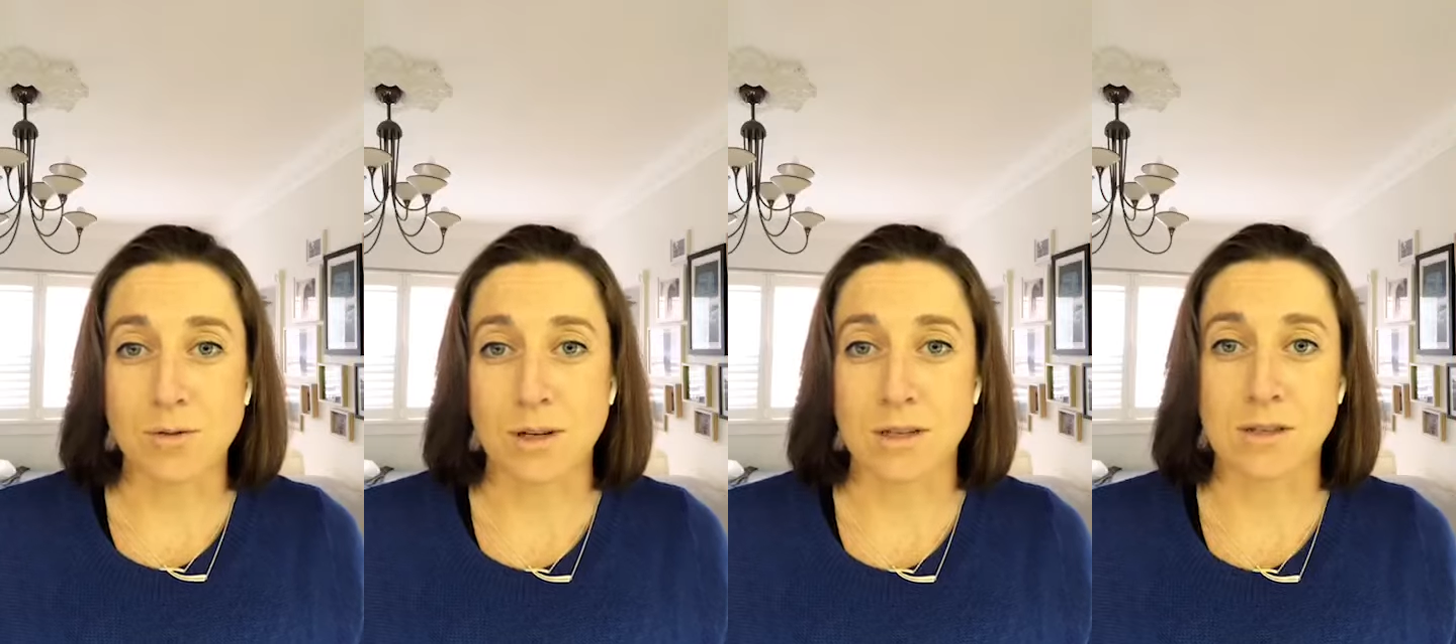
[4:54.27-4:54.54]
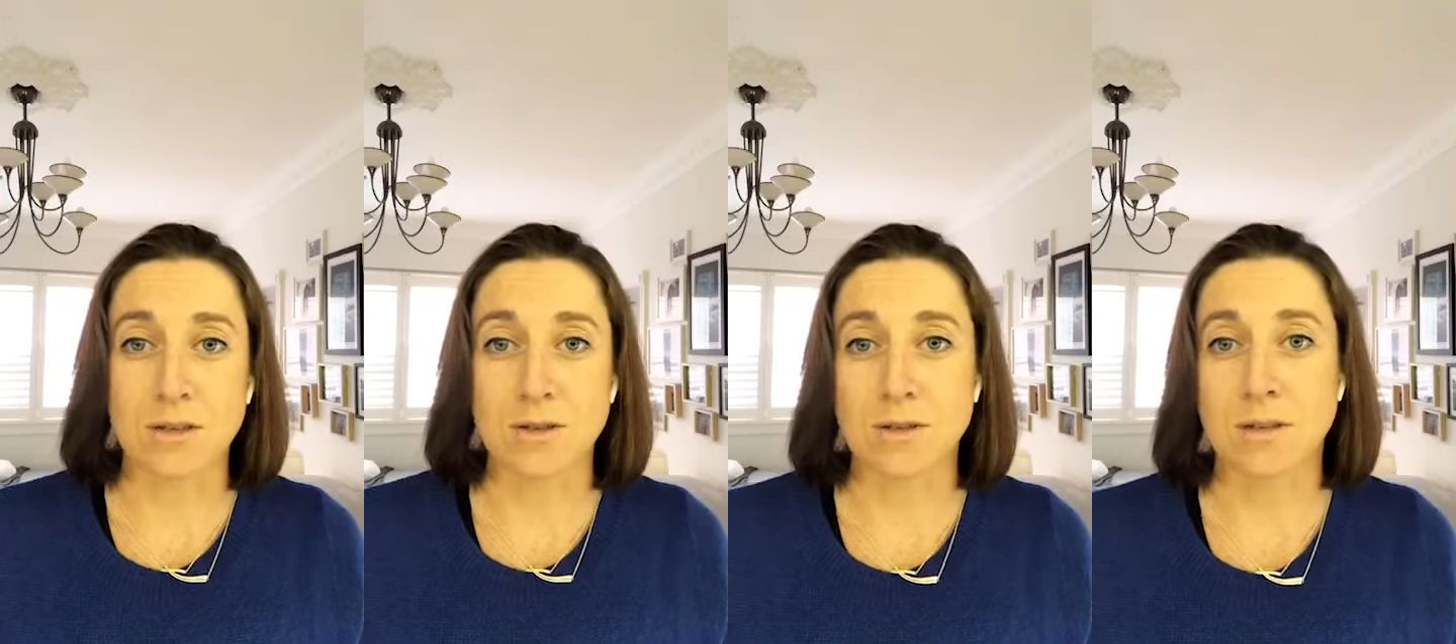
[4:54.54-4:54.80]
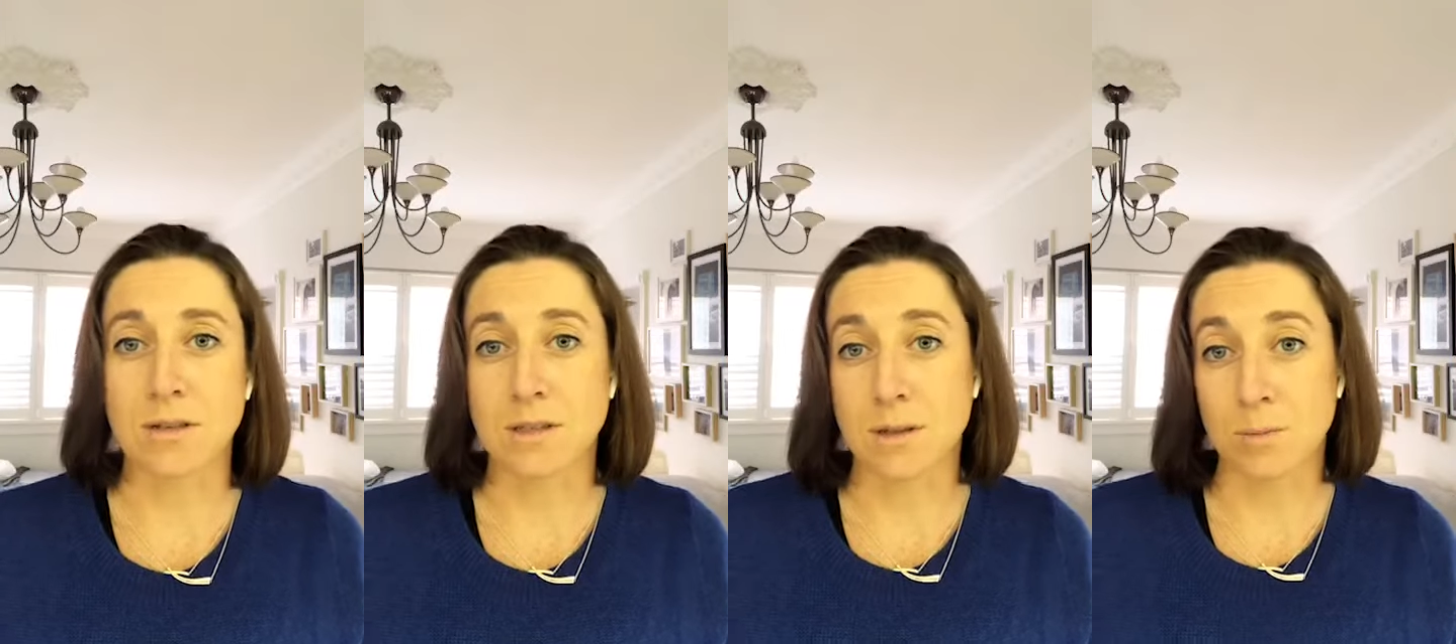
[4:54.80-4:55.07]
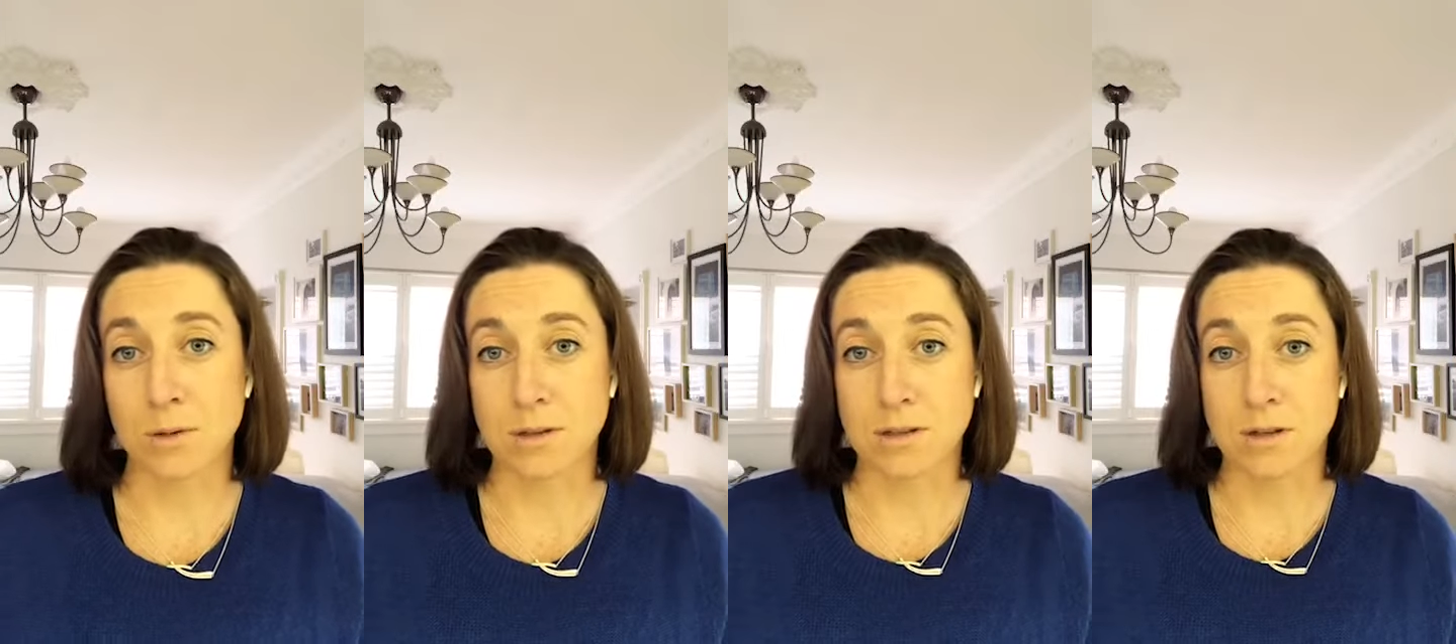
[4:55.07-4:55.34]
is used as as a
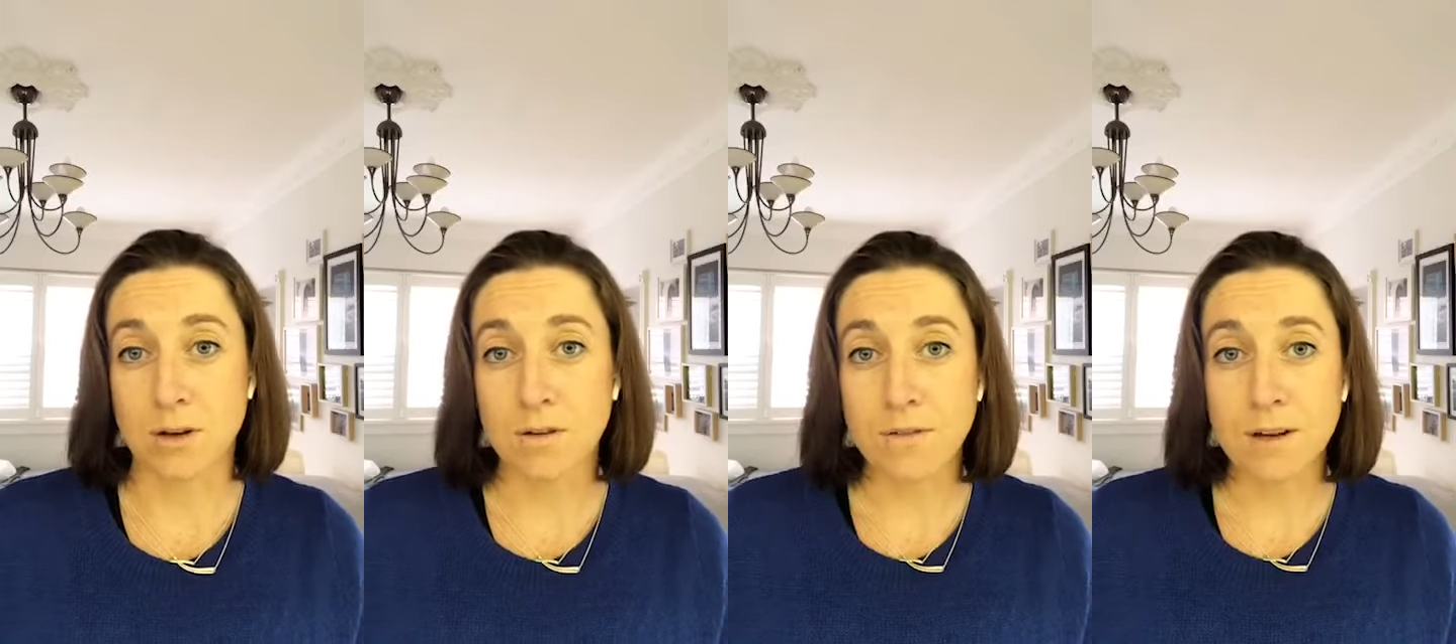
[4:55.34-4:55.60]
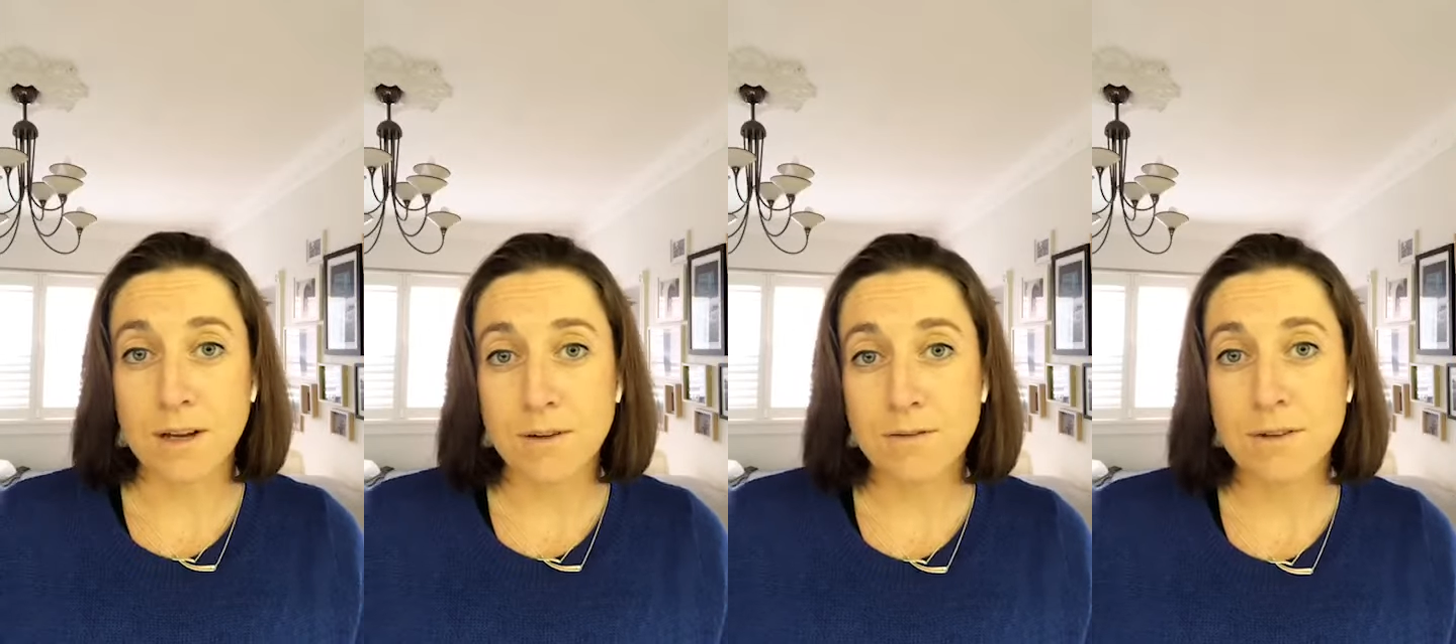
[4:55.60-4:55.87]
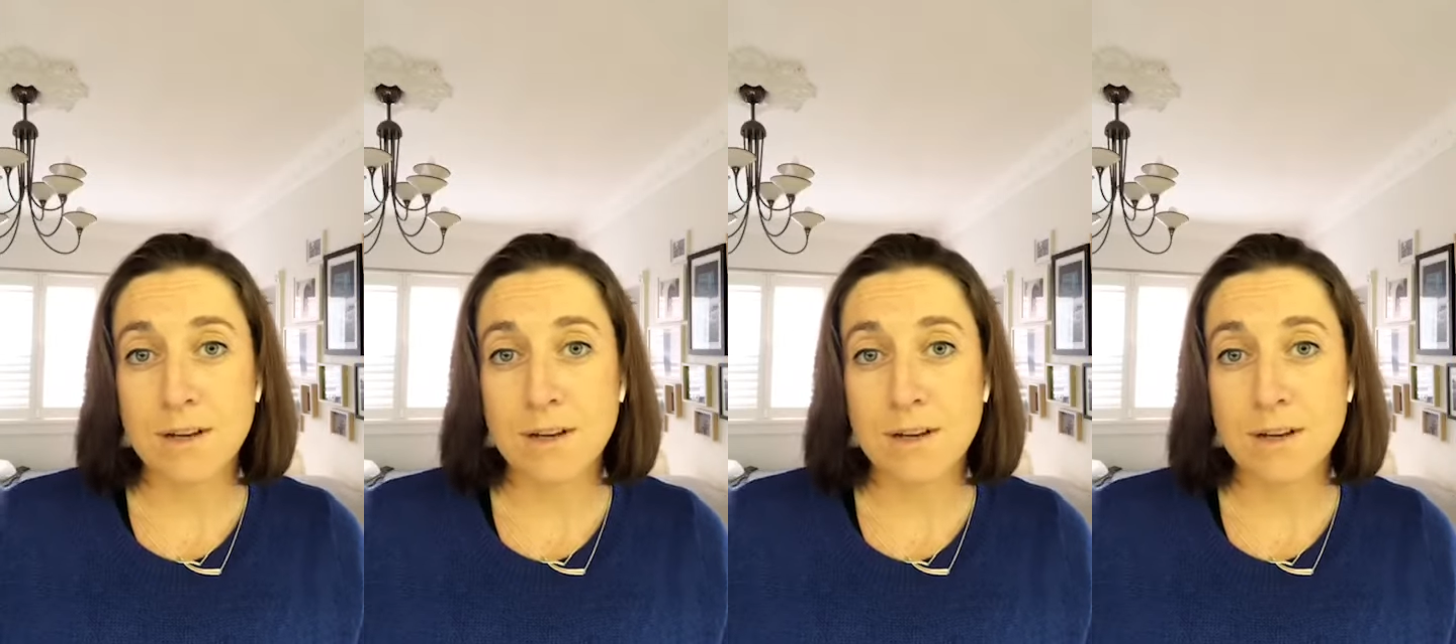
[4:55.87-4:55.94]
preservative,